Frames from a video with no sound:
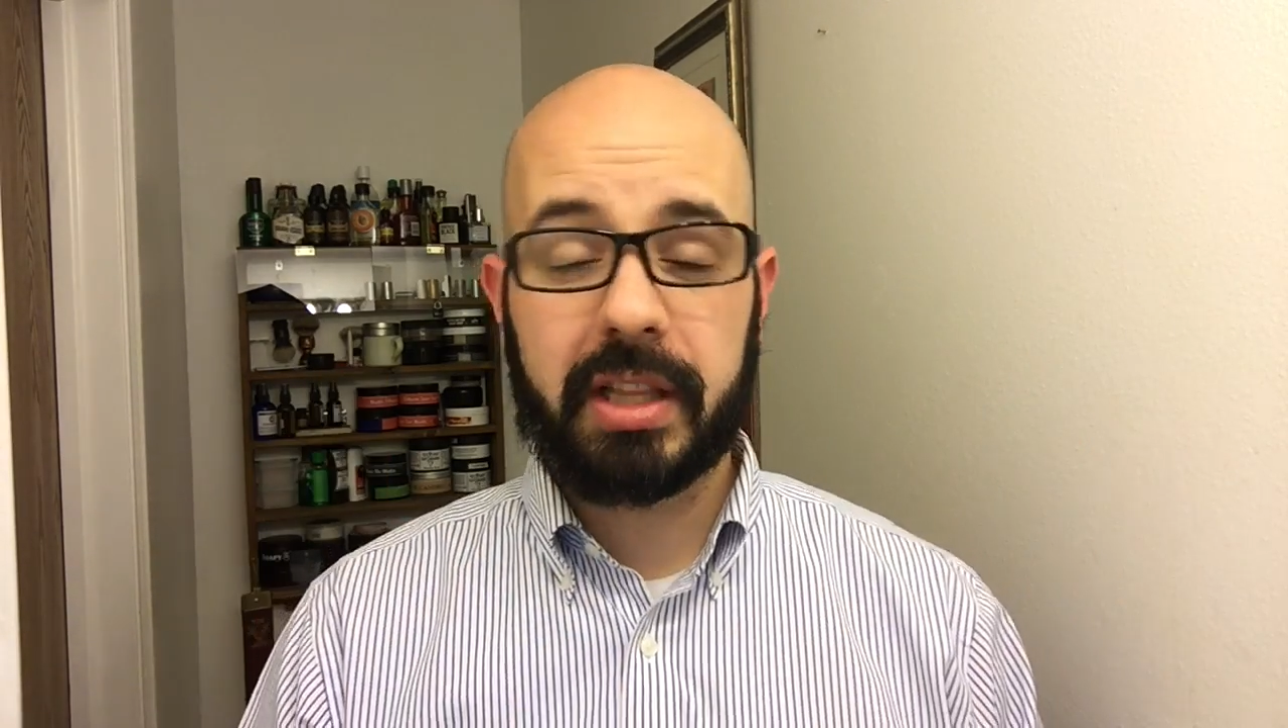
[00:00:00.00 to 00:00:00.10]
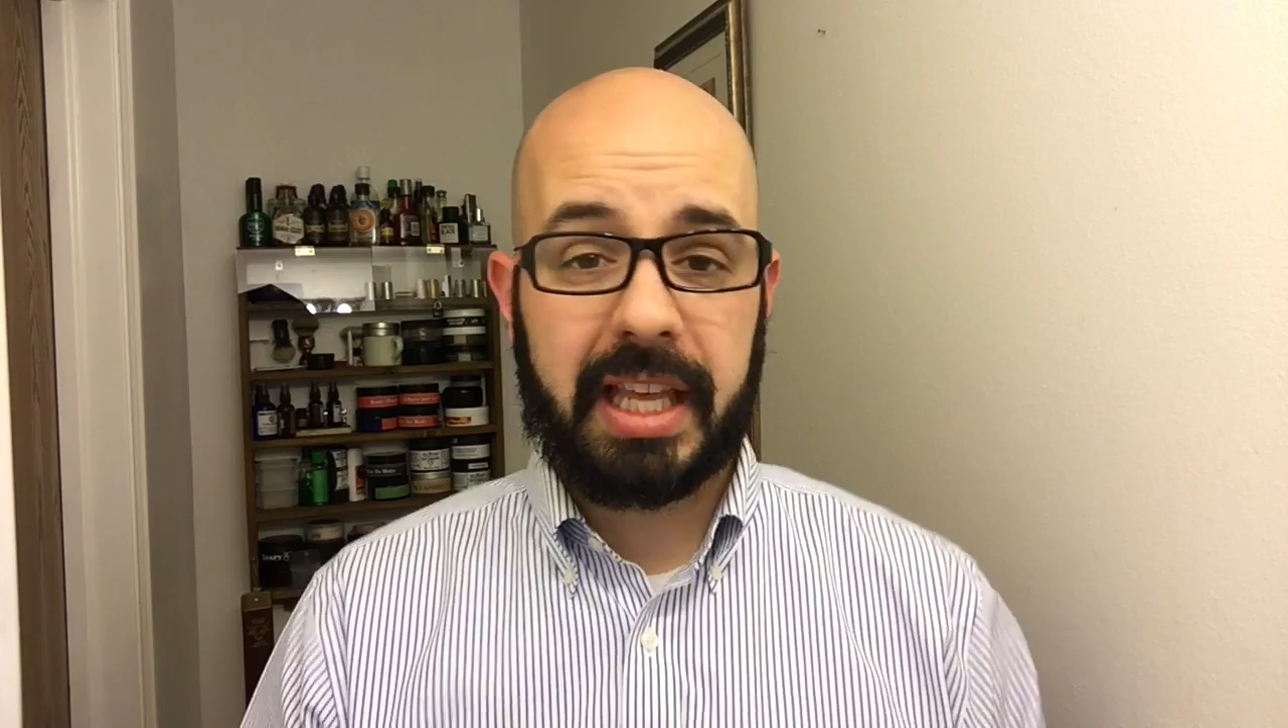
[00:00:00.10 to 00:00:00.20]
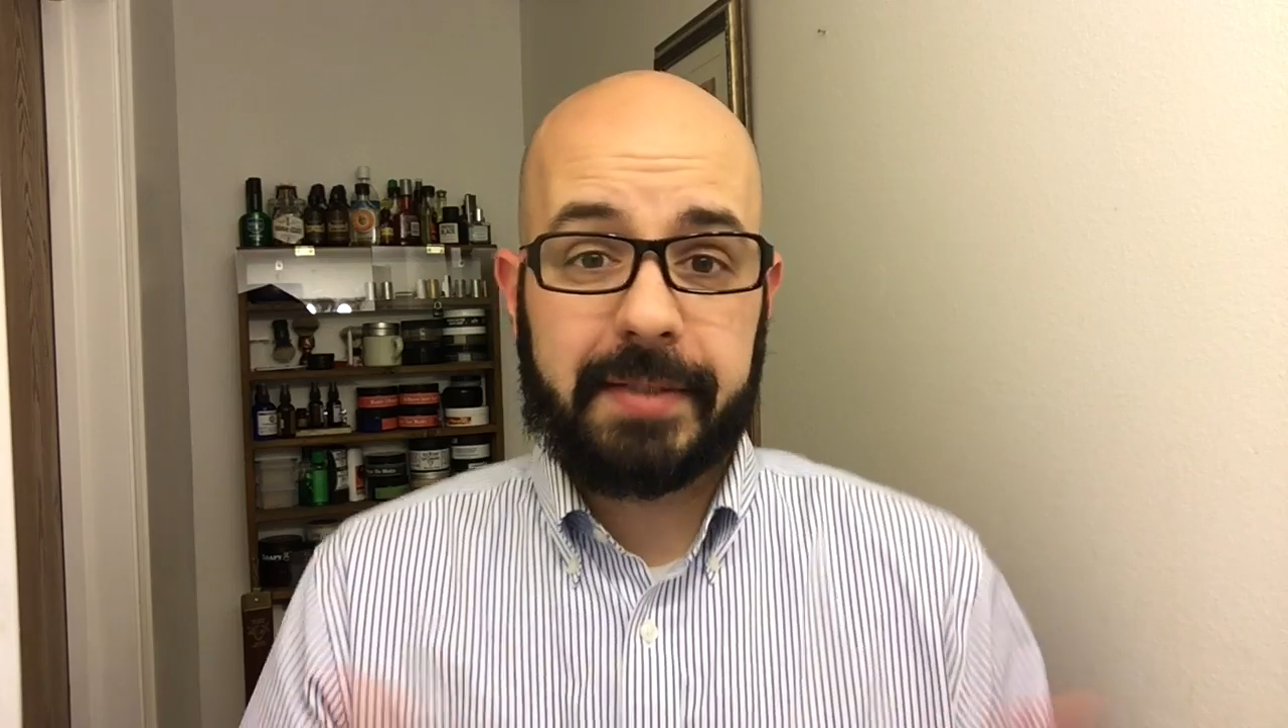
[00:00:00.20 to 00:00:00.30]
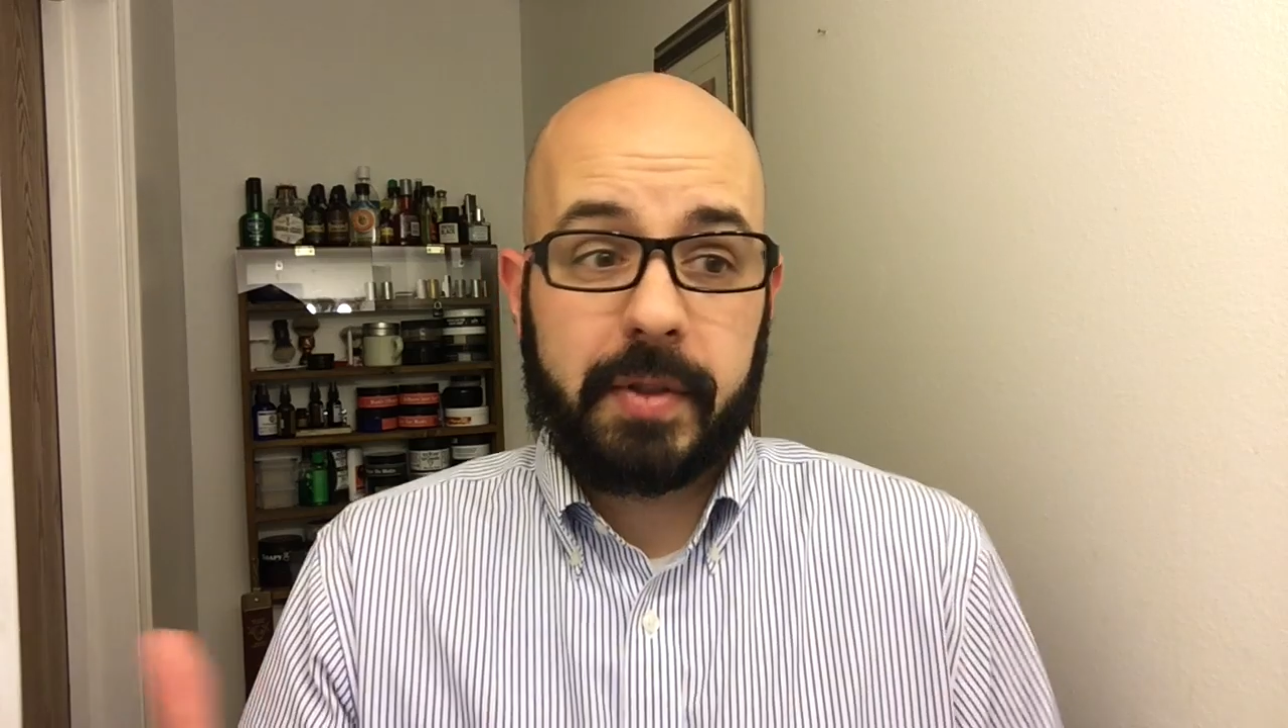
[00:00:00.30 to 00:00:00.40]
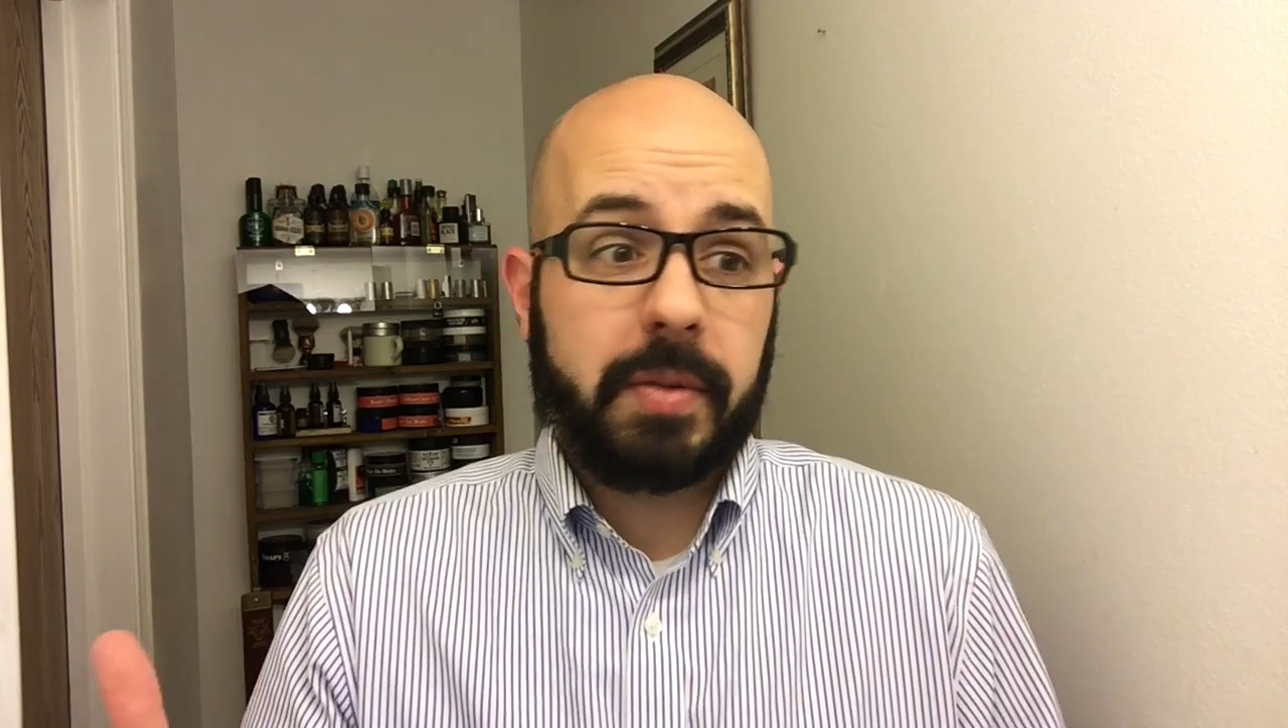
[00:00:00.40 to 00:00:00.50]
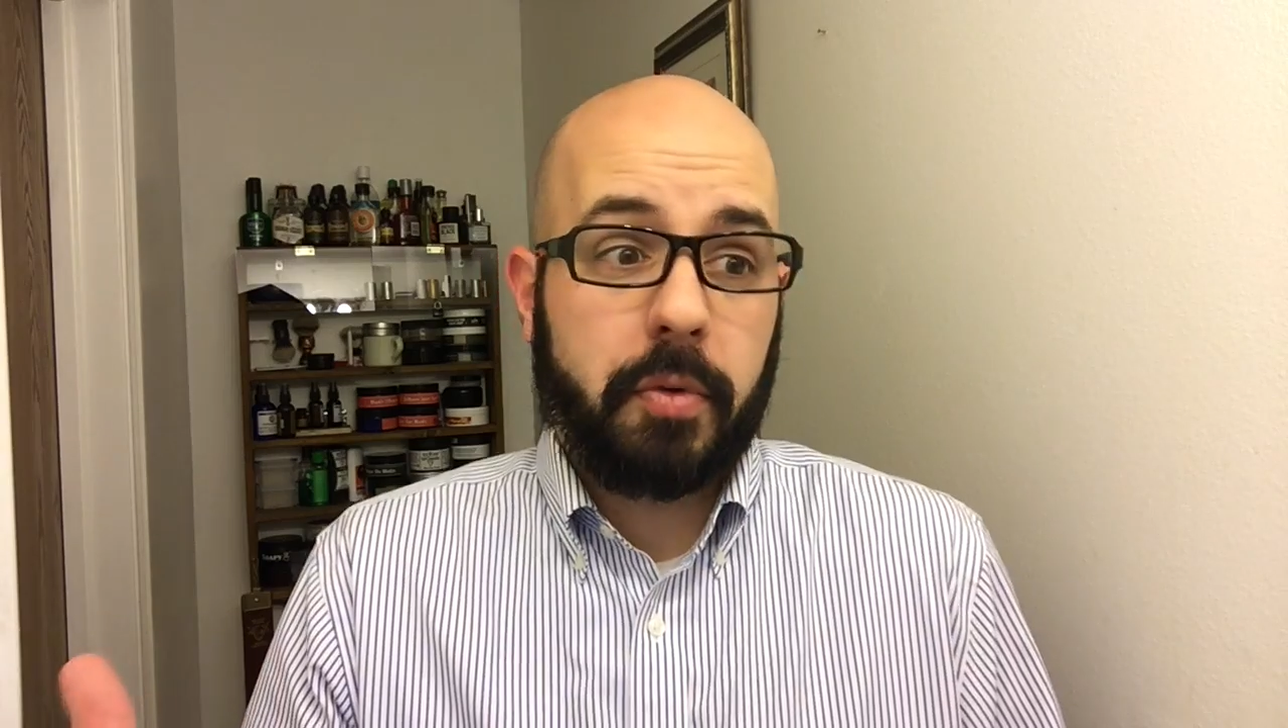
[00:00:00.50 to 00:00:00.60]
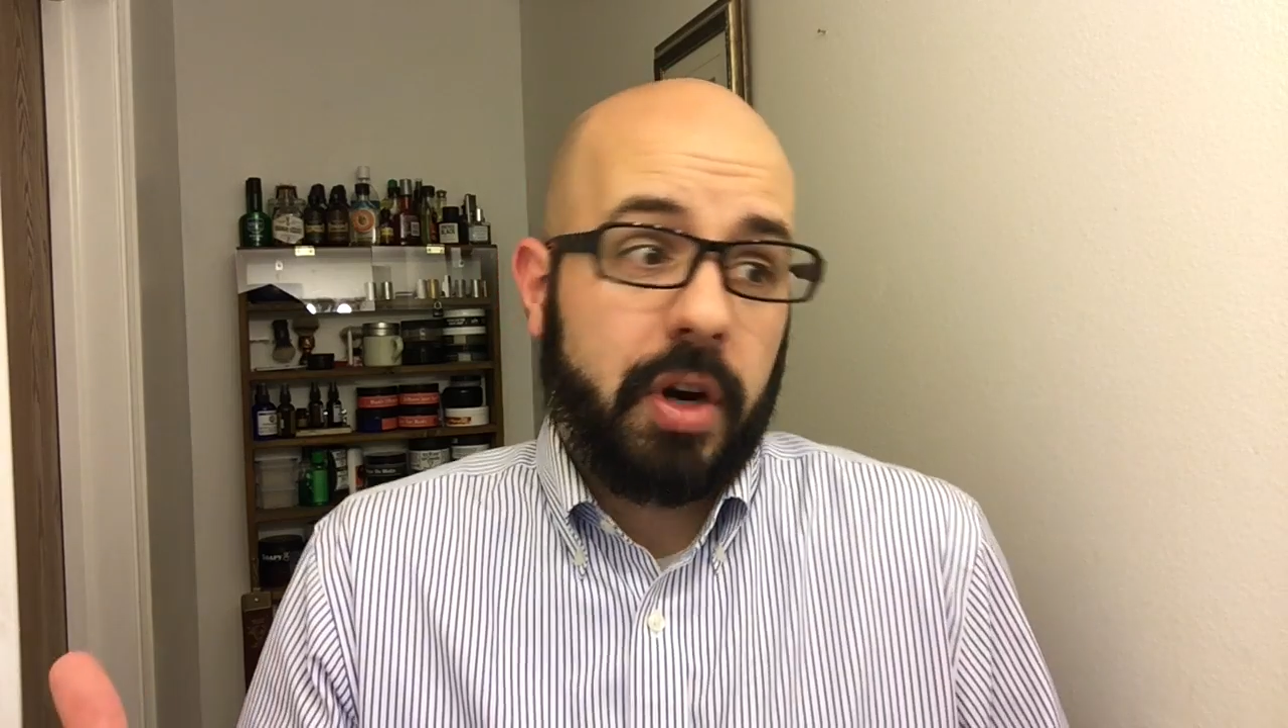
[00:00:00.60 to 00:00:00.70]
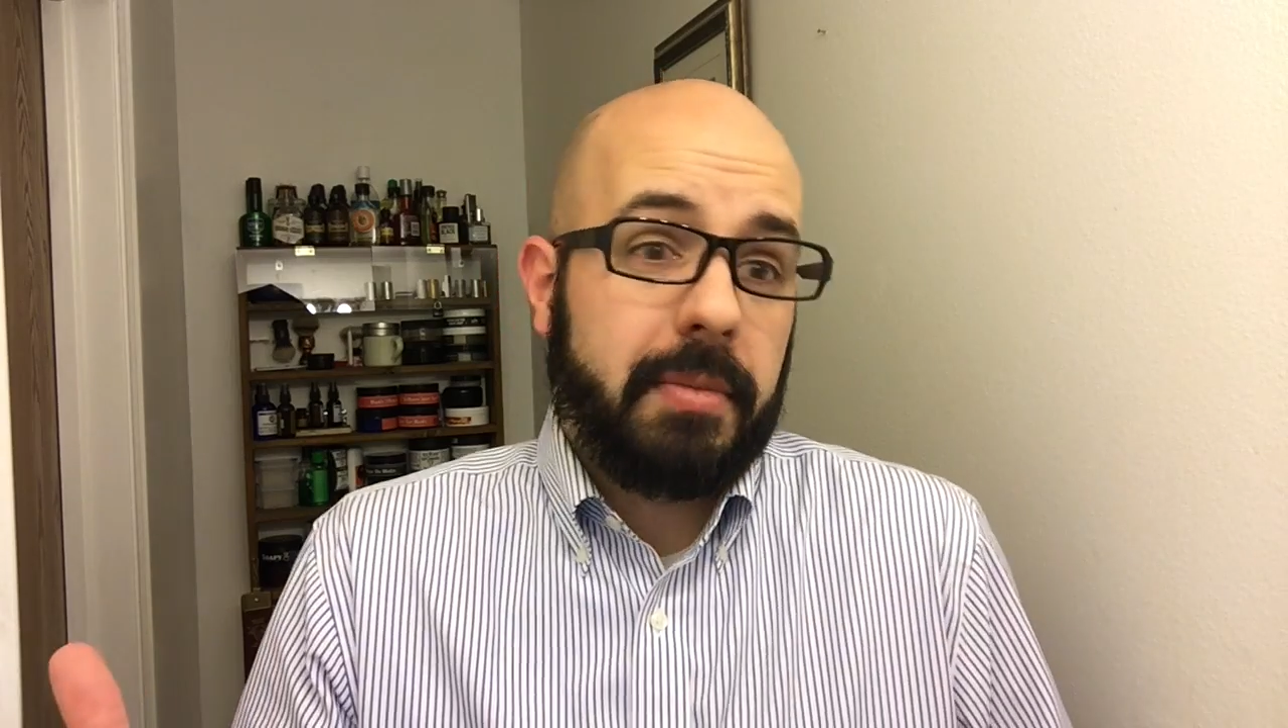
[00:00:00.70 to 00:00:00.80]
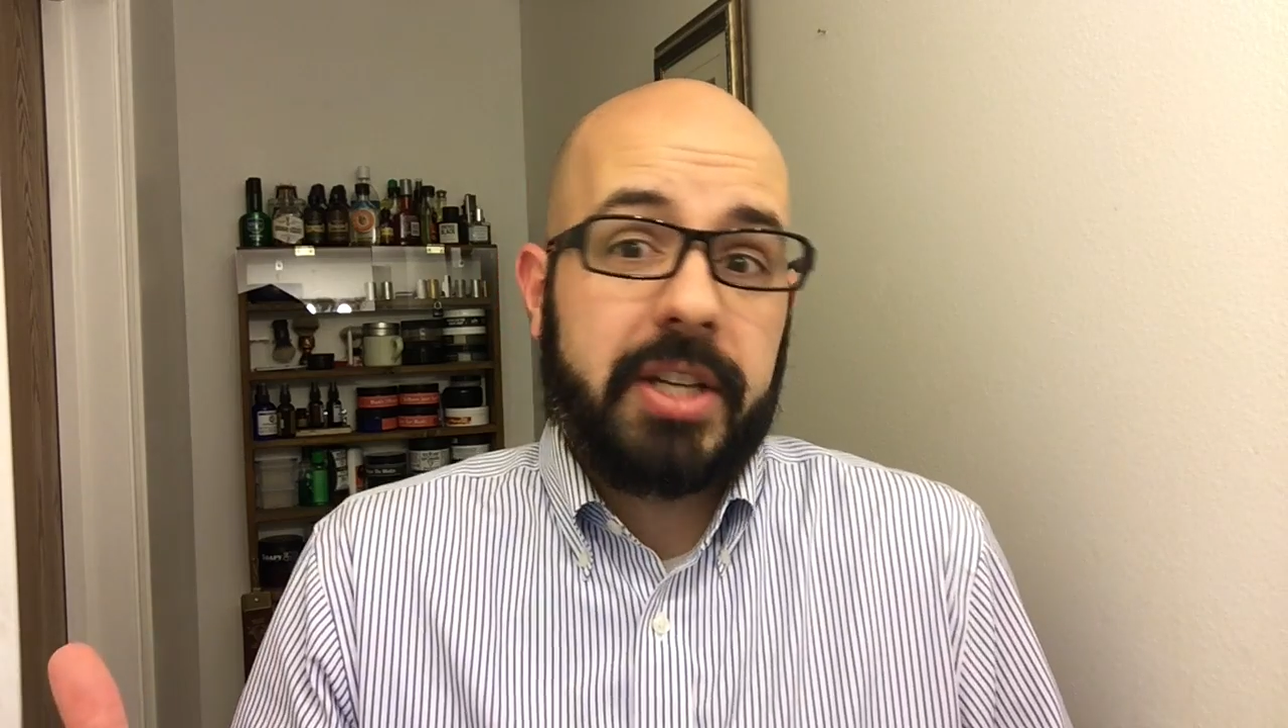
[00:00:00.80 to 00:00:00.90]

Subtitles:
and thanks for supporting